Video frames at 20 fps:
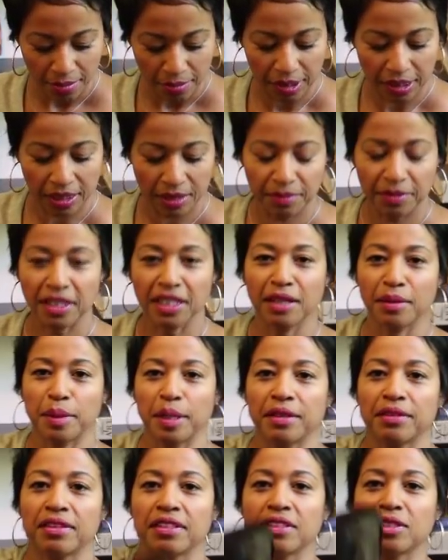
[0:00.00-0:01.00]
But something
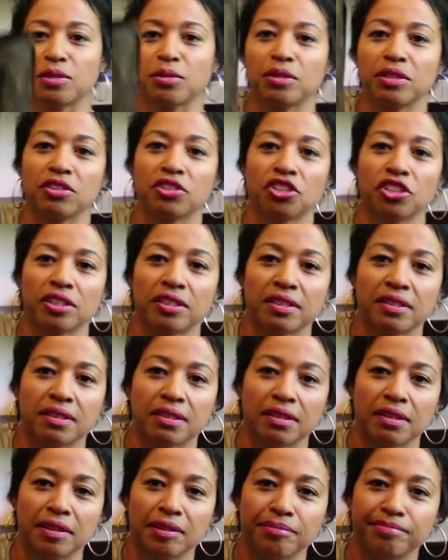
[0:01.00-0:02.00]
about this one
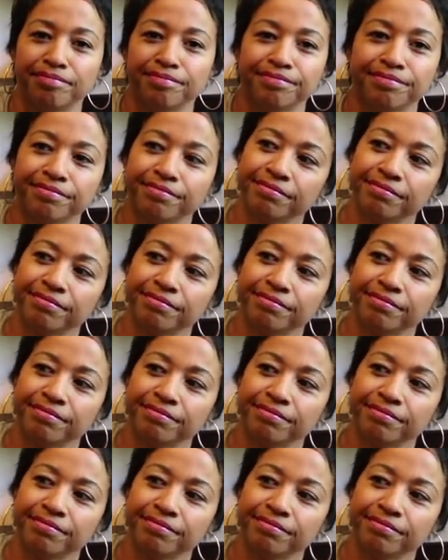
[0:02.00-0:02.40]
just, um,